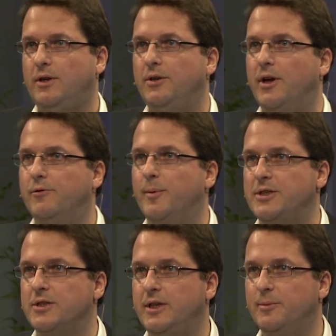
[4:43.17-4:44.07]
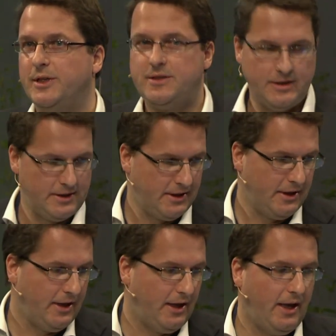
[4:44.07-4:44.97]
you have a budget limit,
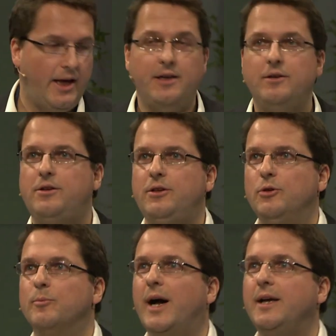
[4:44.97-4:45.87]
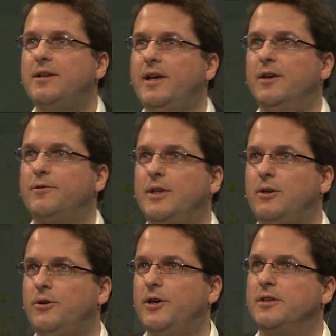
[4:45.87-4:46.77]
and you might have an
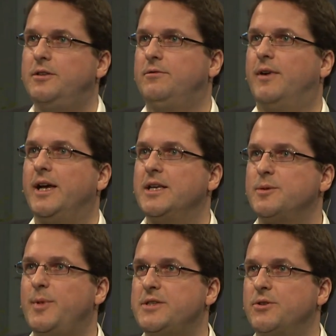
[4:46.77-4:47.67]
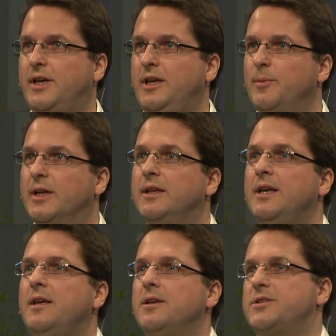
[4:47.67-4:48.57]
alert via SMS or email.
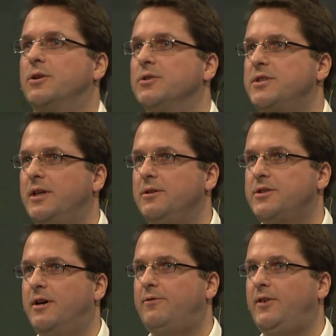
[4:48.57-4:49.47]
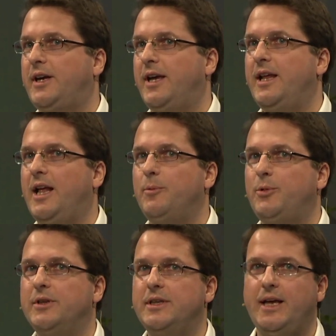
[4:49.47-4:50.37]
So software can
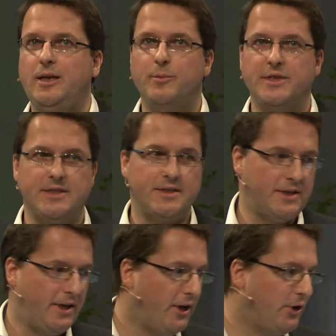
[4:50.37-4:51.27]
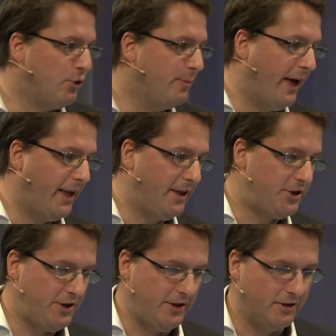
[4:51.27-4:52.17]
help you in daily business to
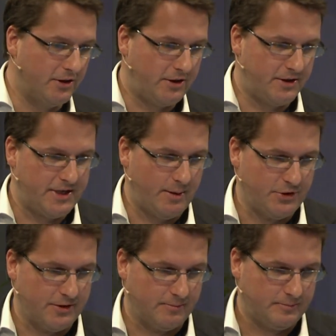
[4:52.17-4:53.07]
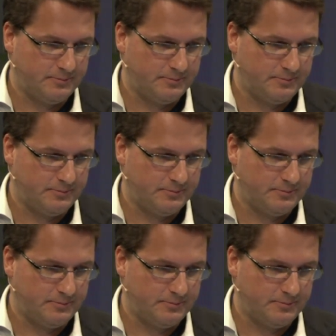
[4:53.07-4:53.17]
manage your consumption.